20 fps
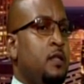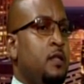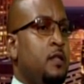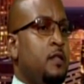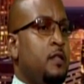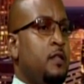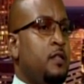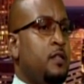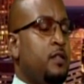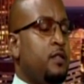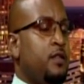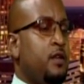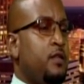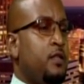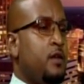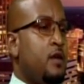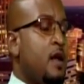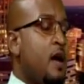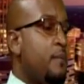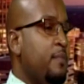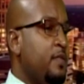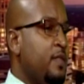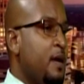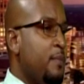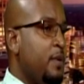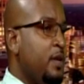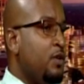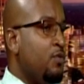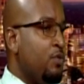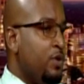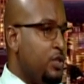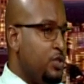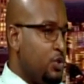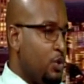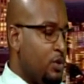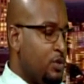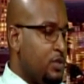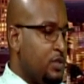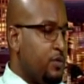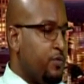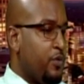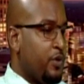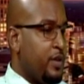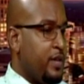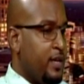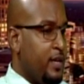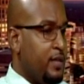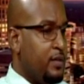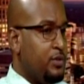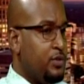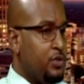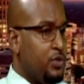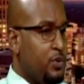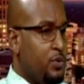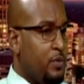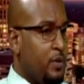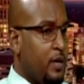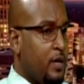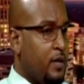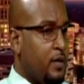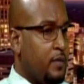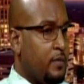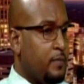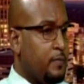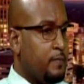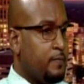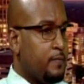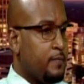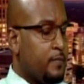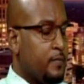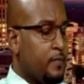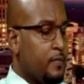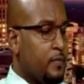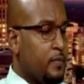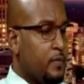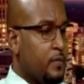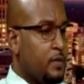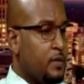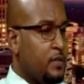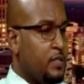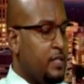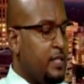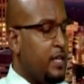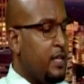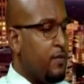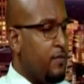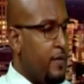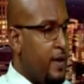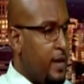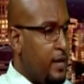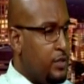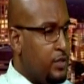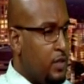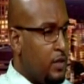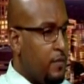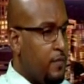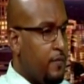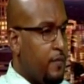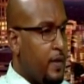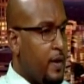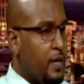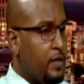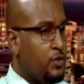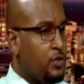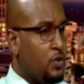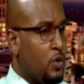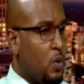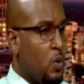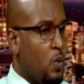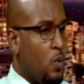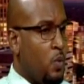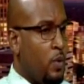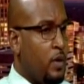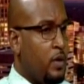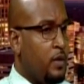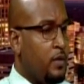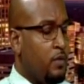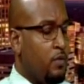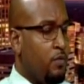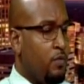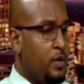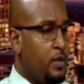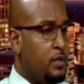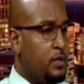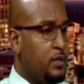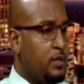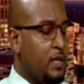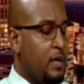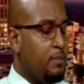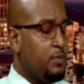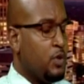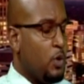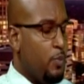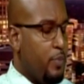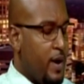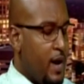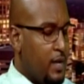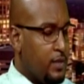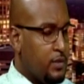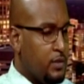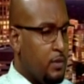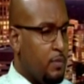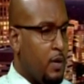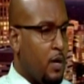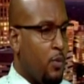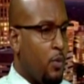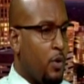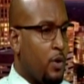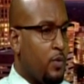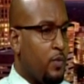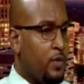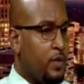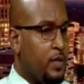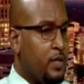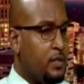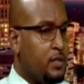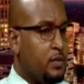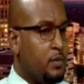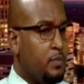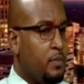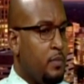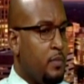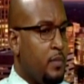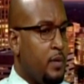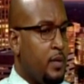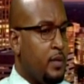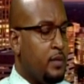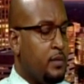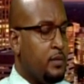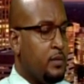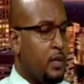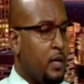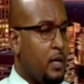there are not that many resources for kids to take advantage of. And so one of the reasons I'm so passionate about working with kids is